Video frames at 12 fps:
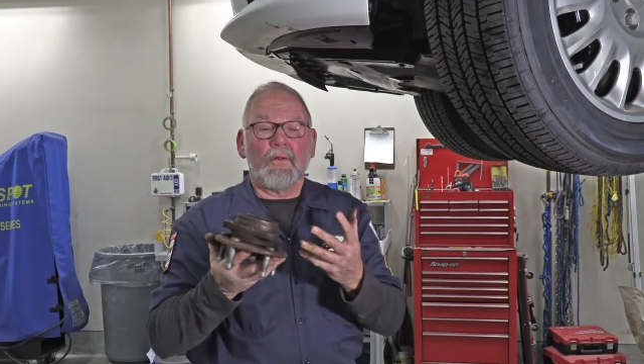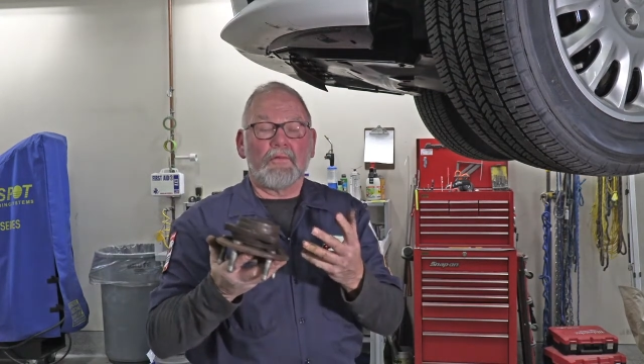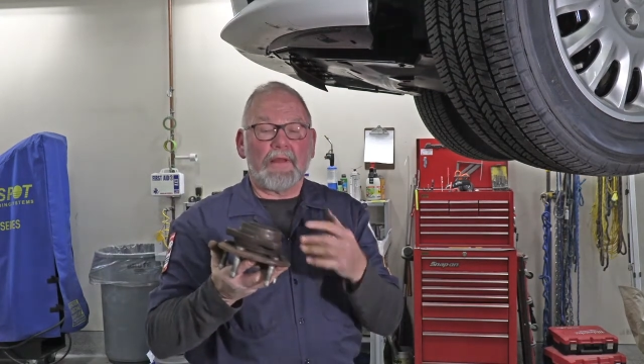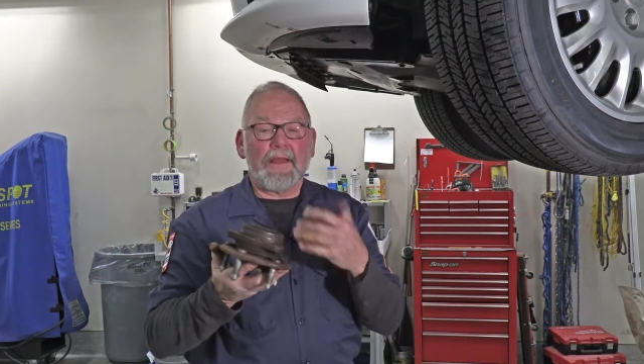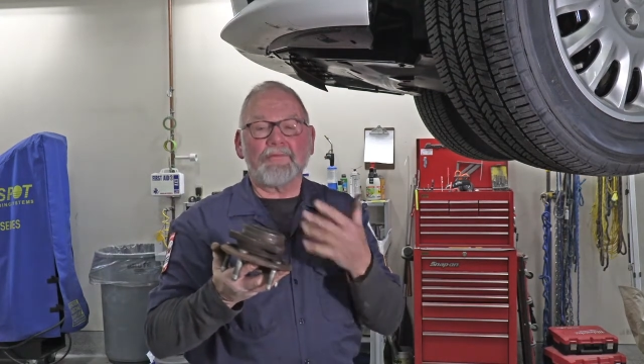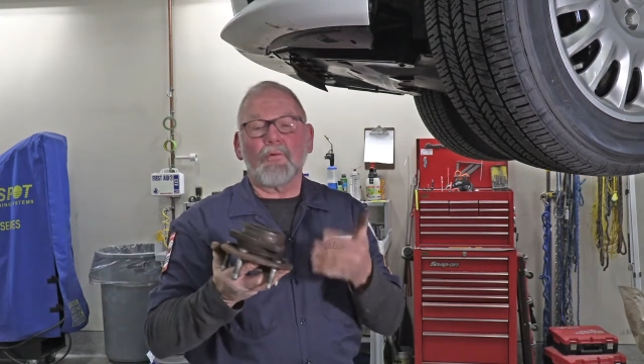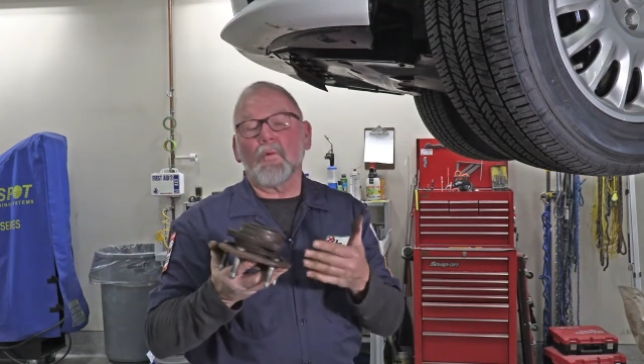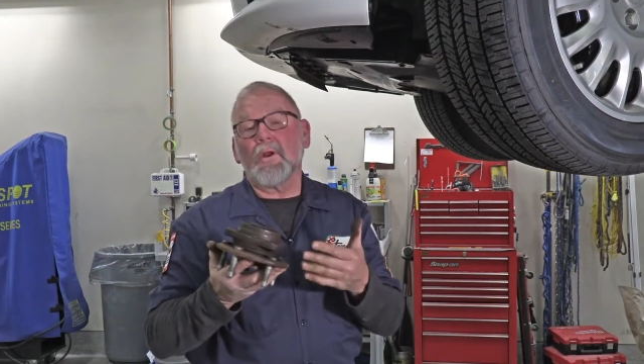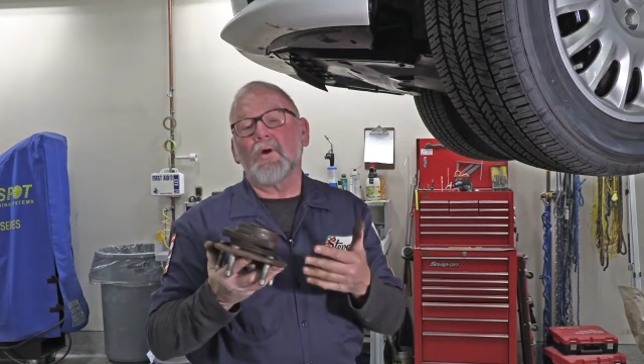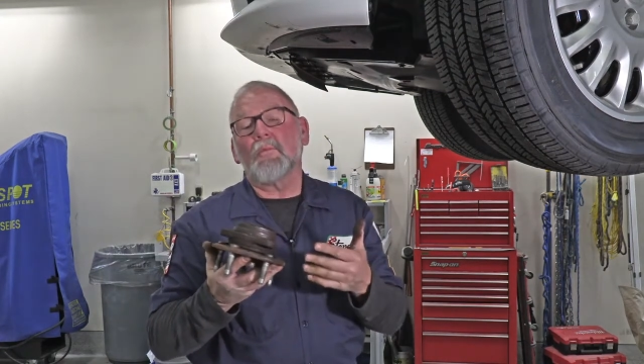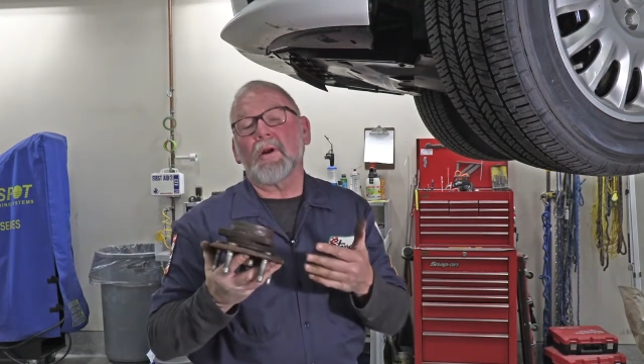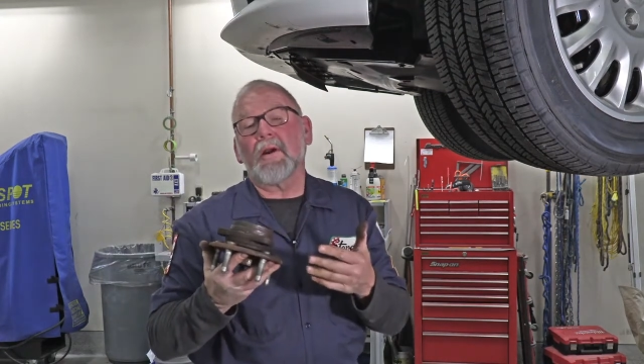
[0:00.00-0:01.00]
to have a
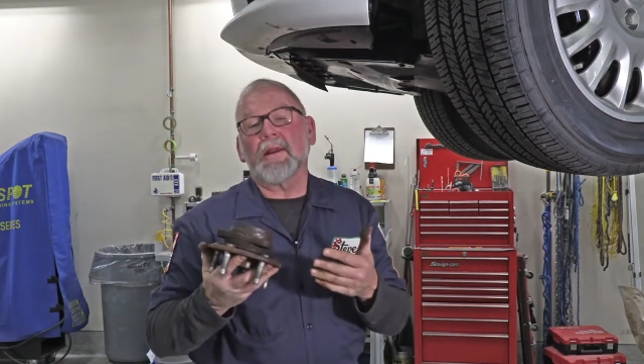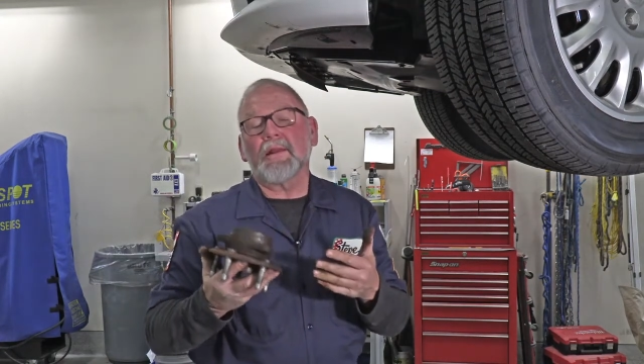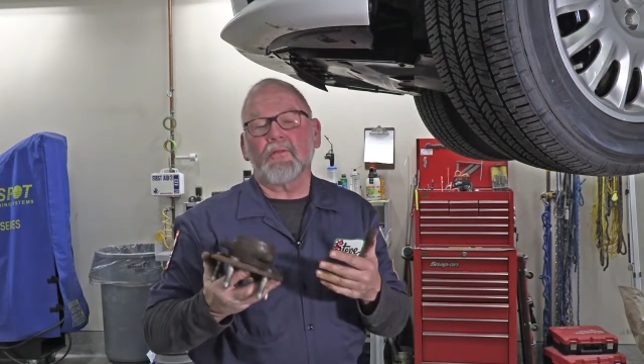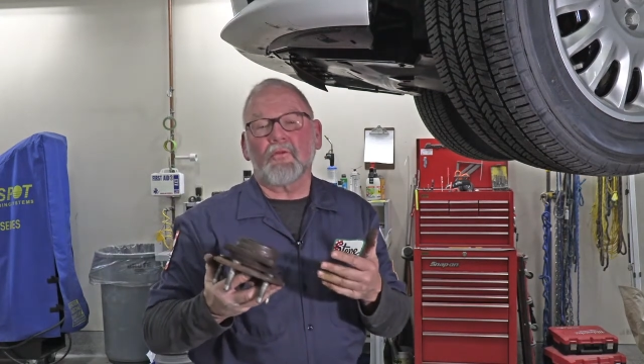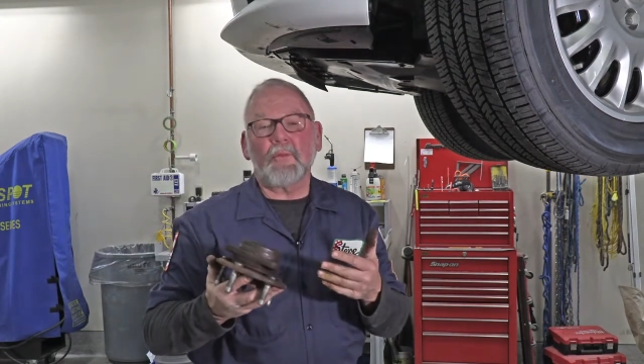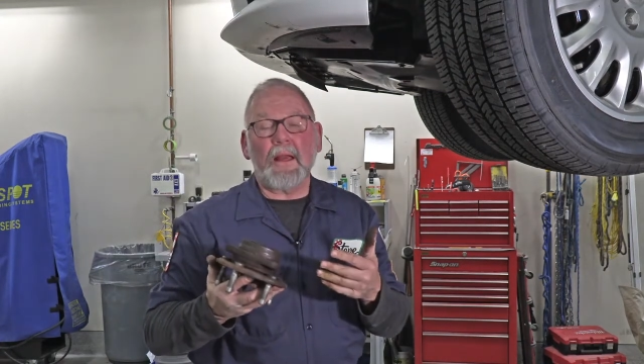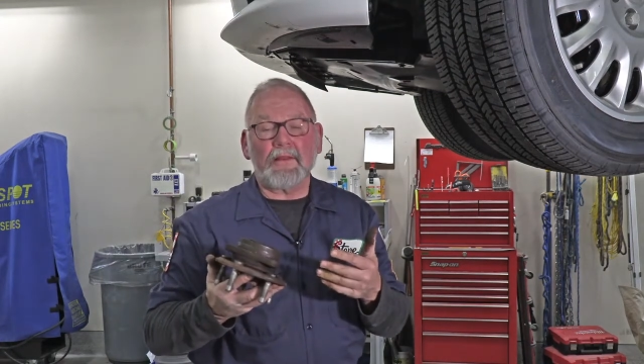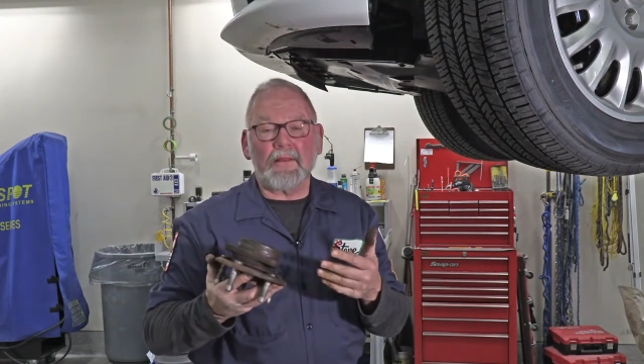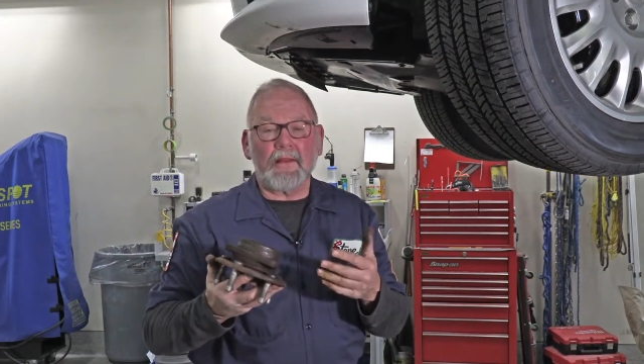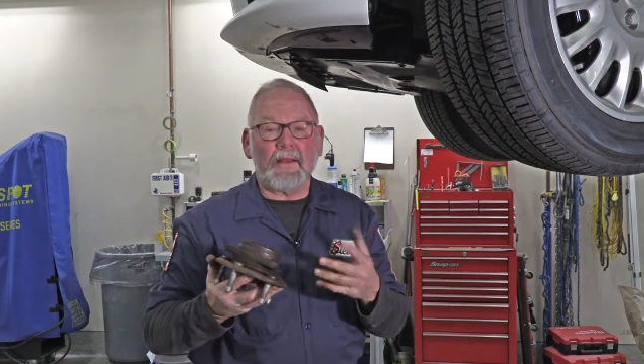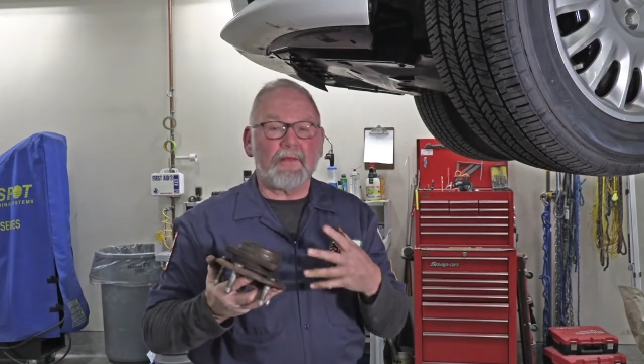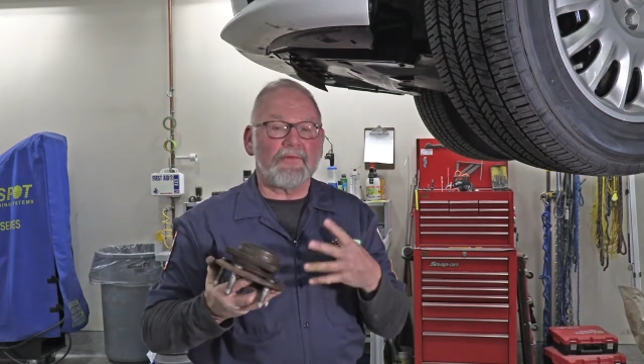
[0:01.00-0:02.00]
wheel bearing
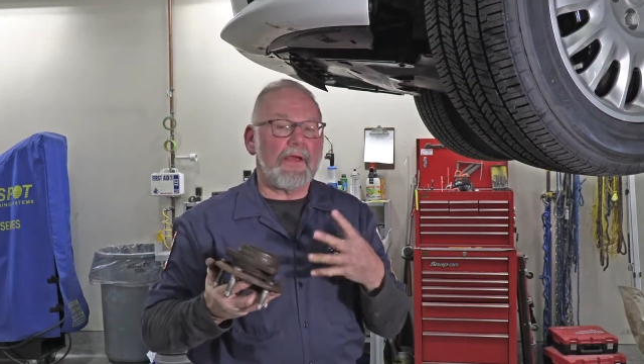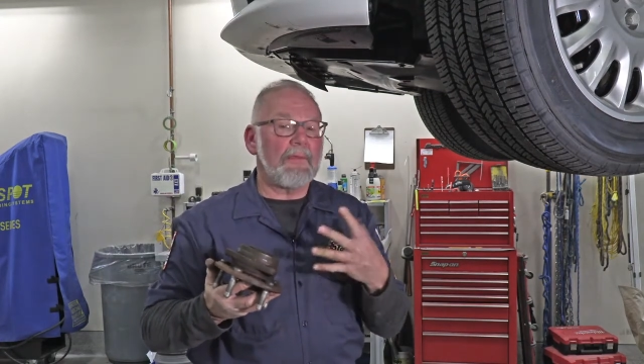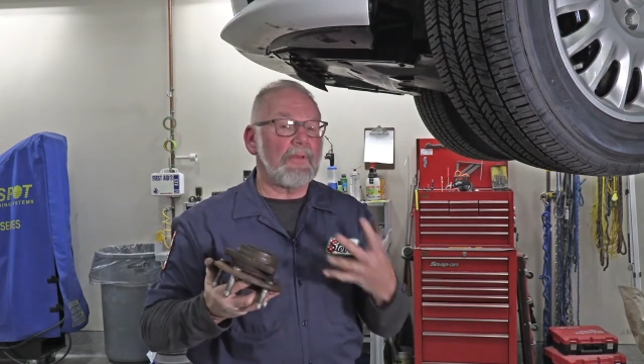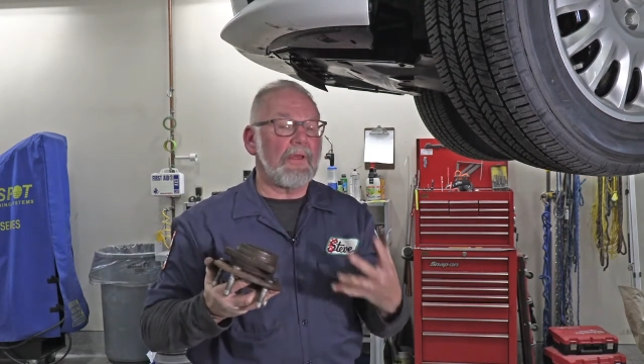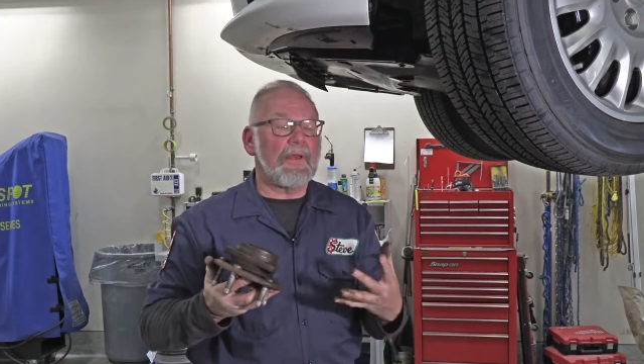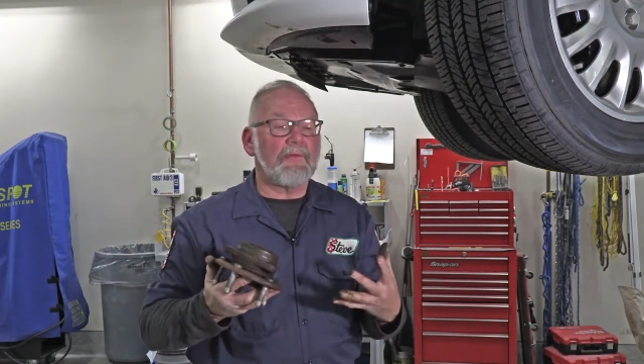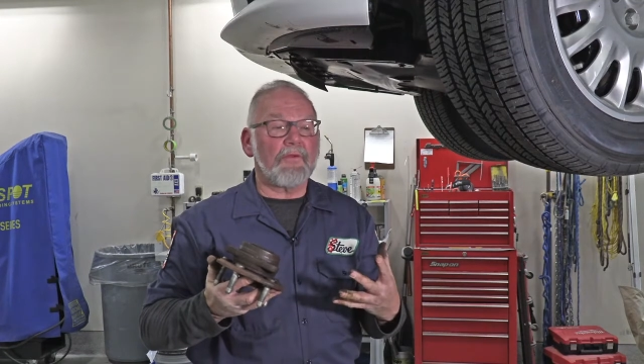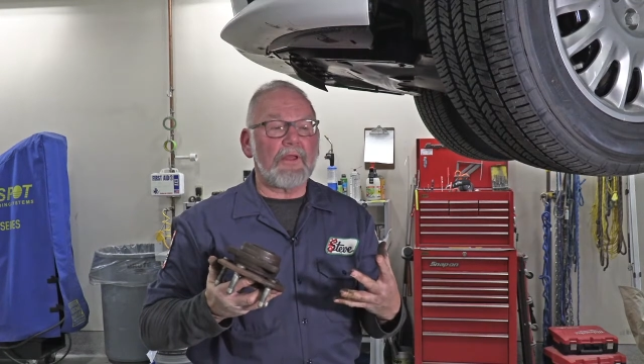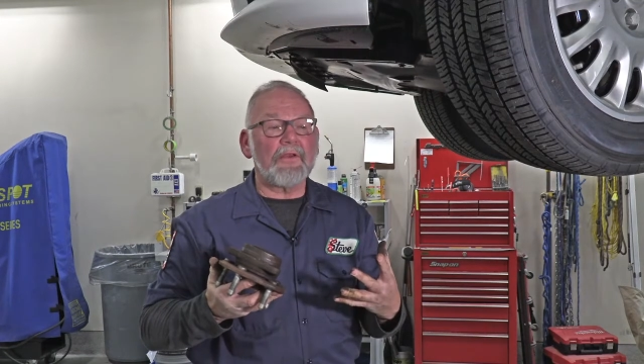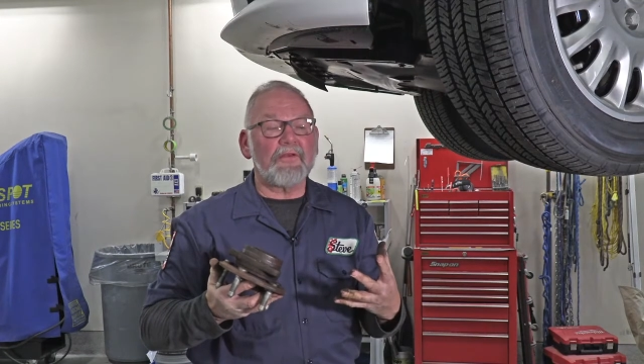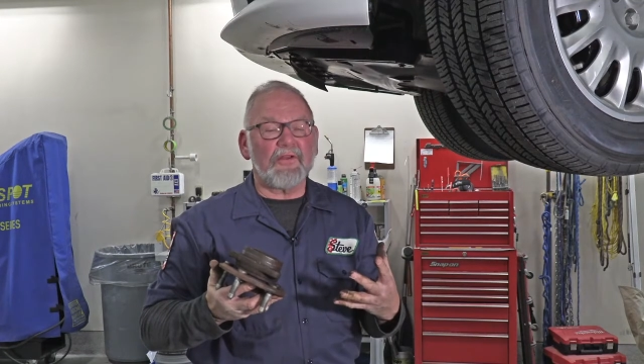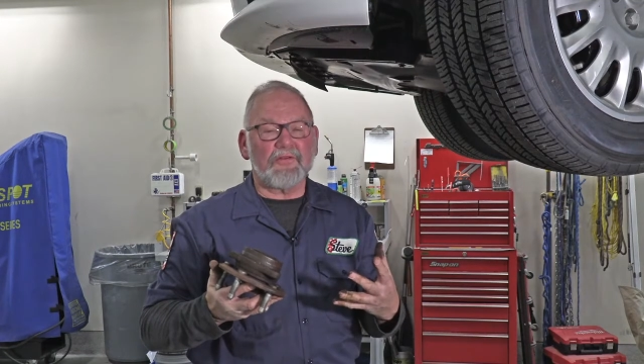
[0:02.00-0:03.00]
inspected anytime you have
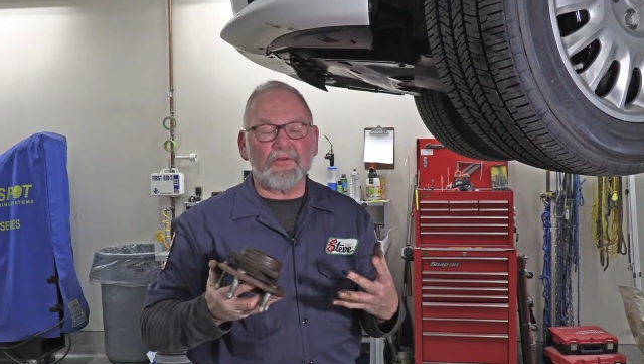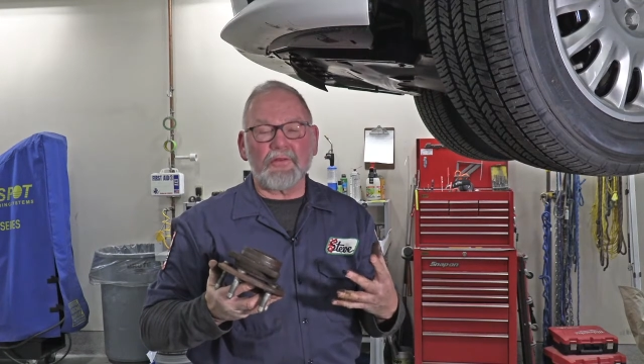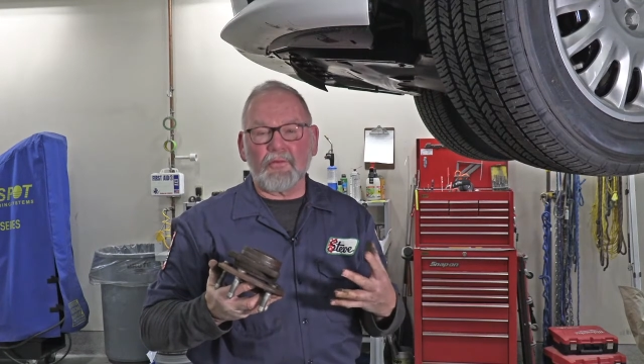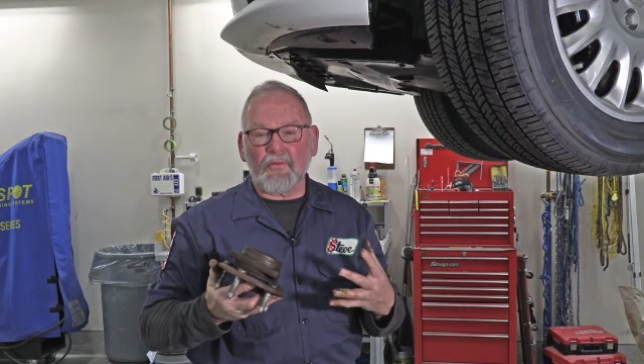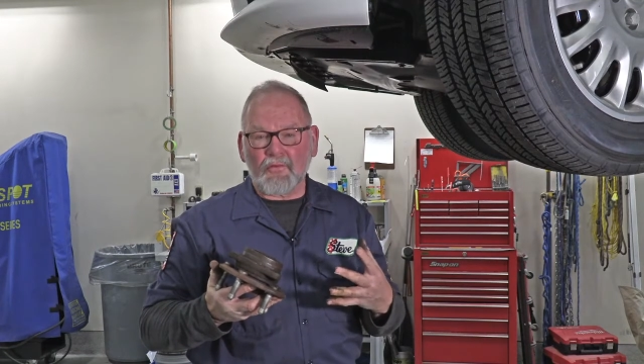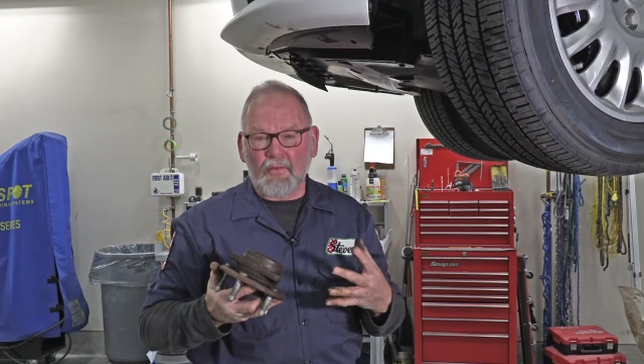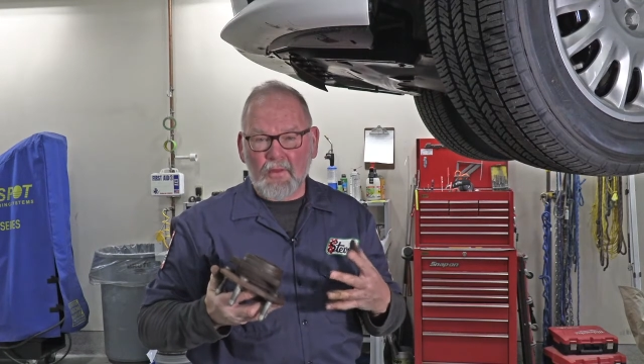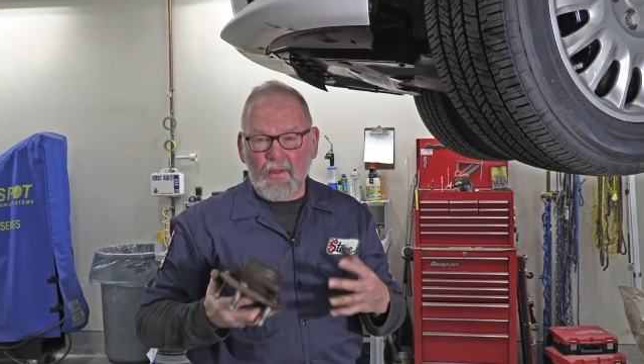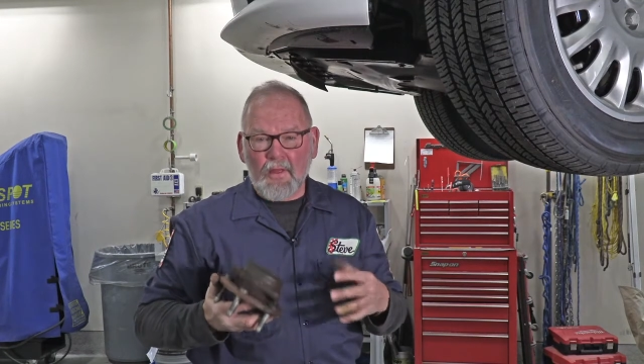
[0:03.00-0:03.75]
conditions